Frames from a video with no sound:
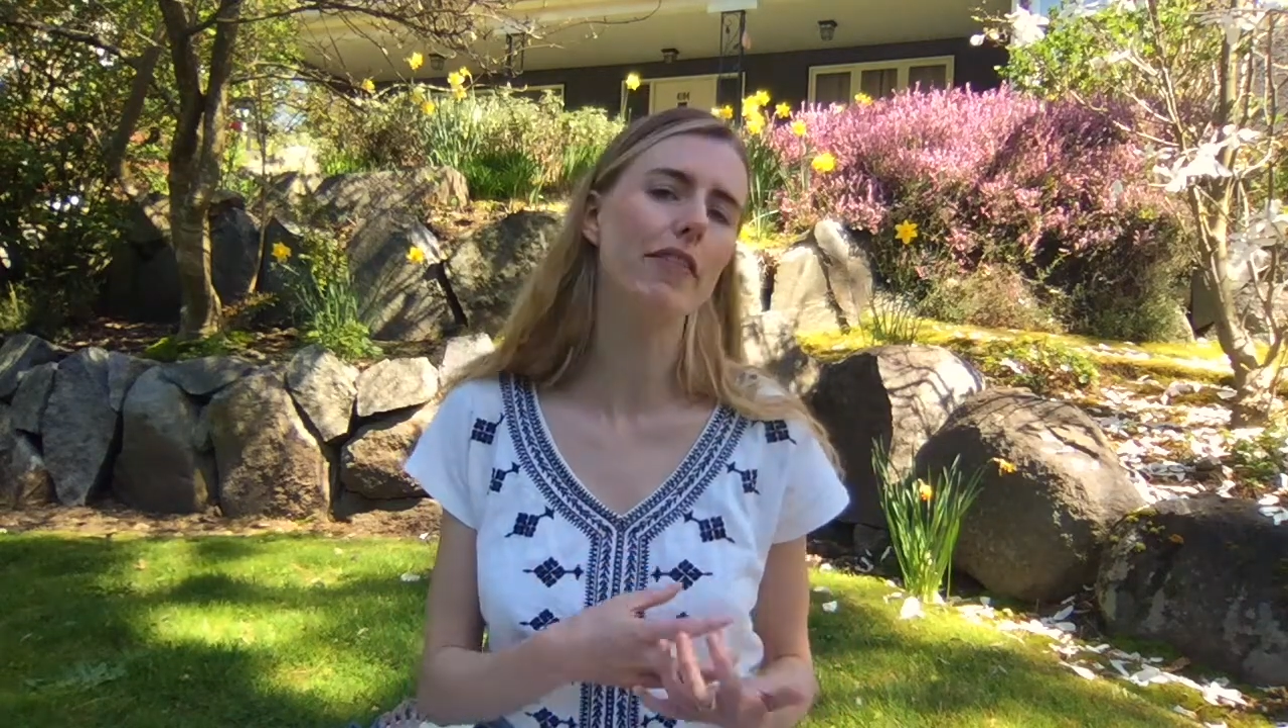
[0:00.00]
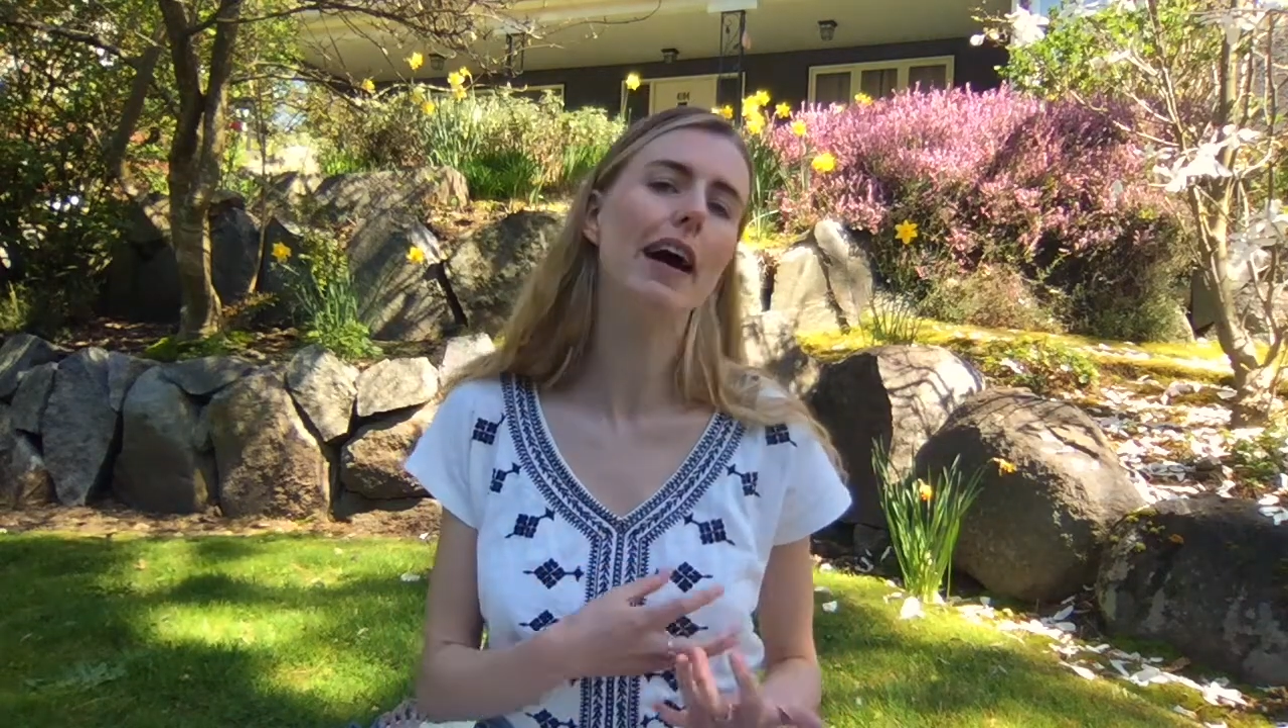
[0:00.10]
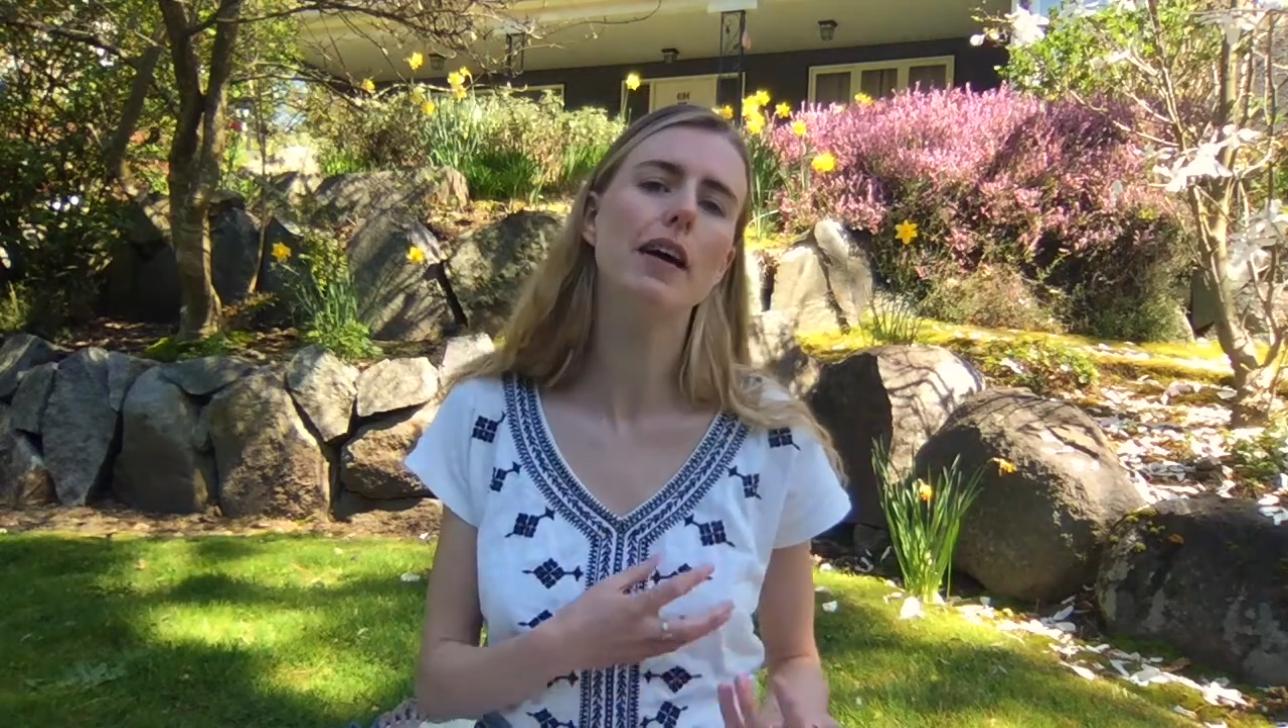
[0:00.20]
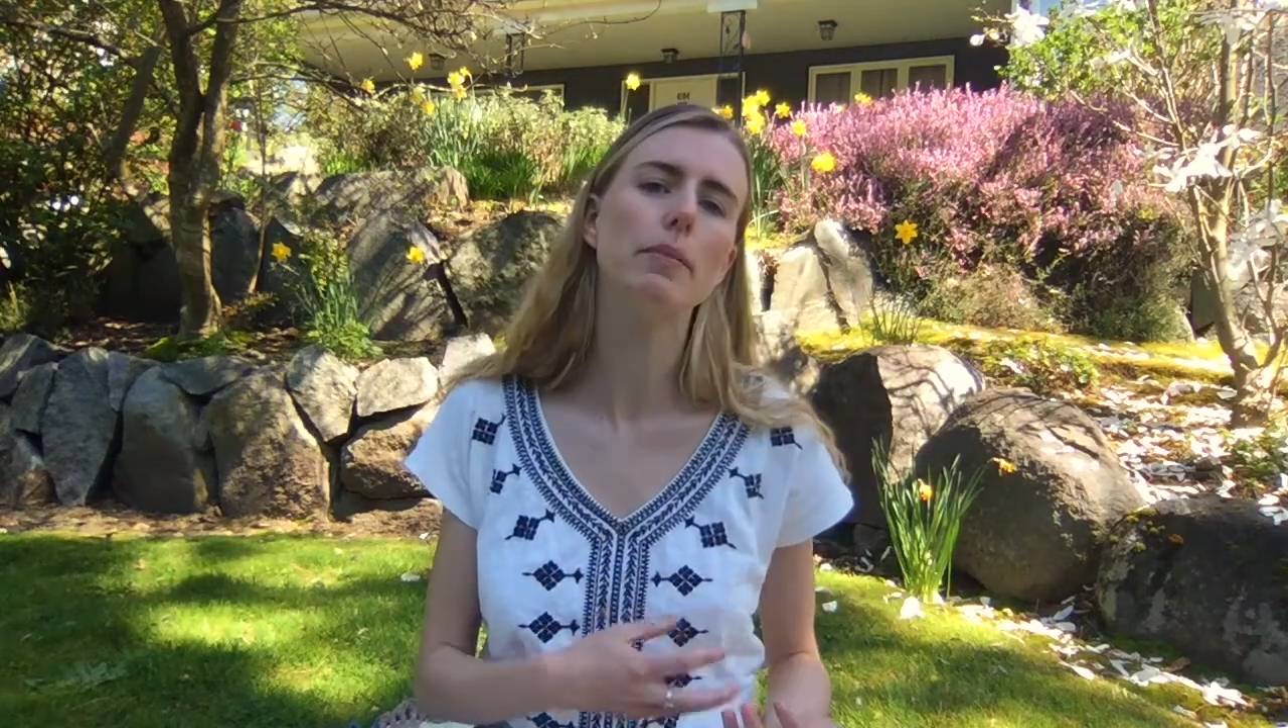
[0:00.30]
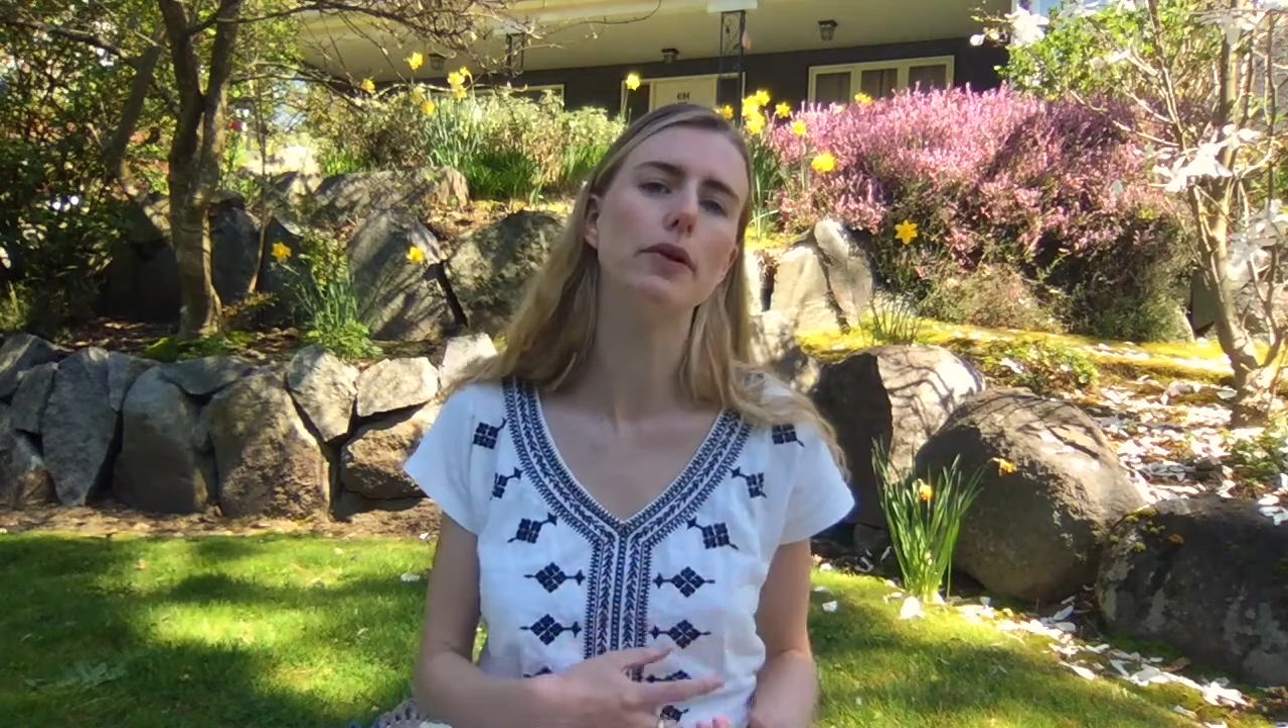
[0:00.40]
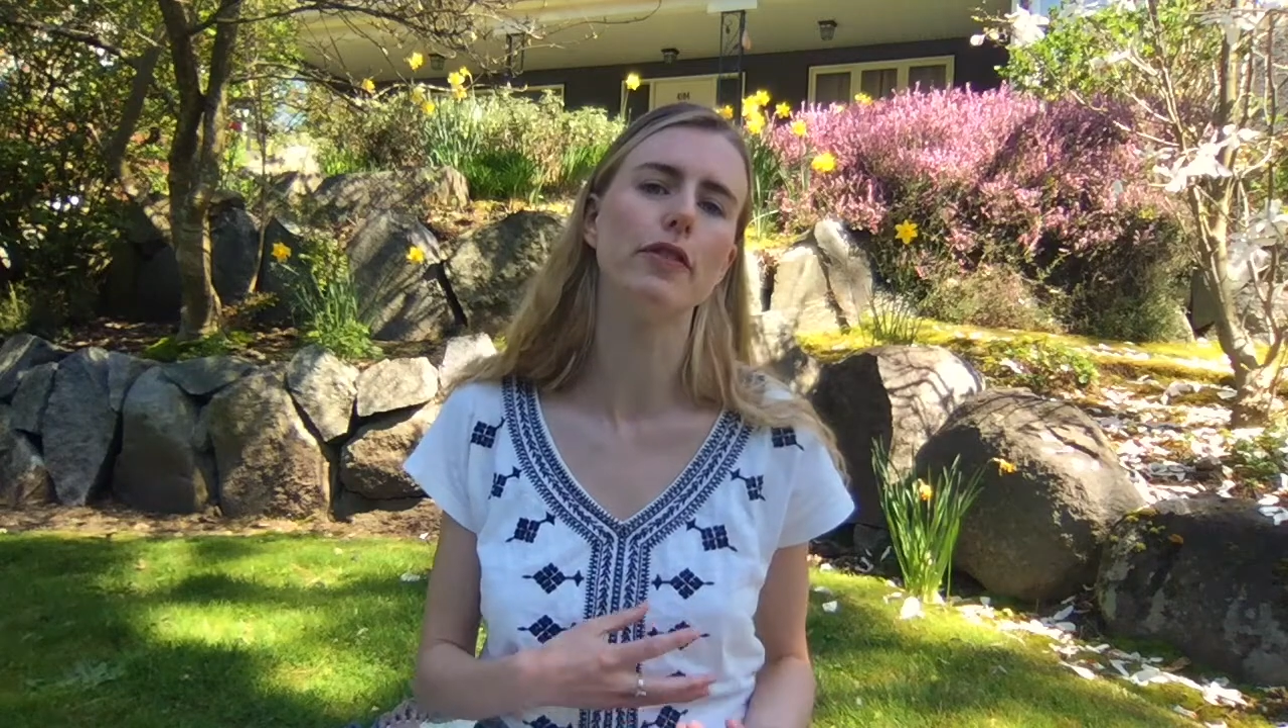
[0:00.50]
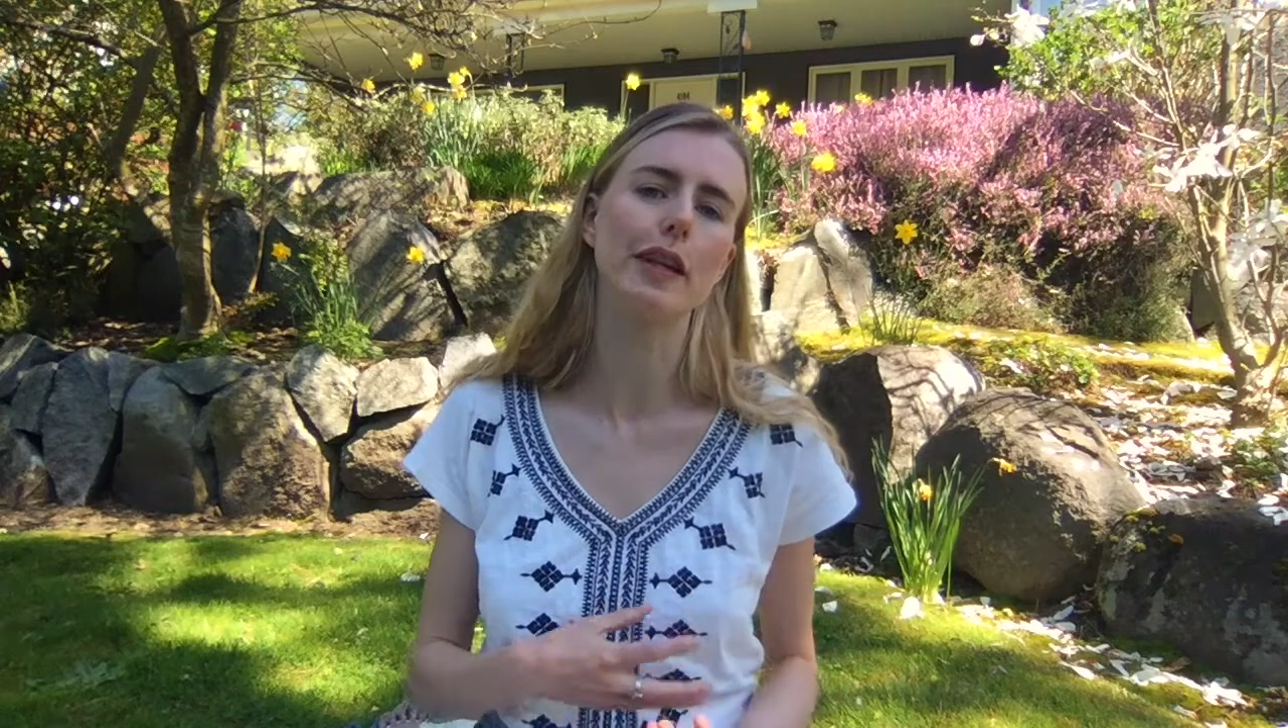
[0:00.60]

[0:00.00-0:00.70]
valuable for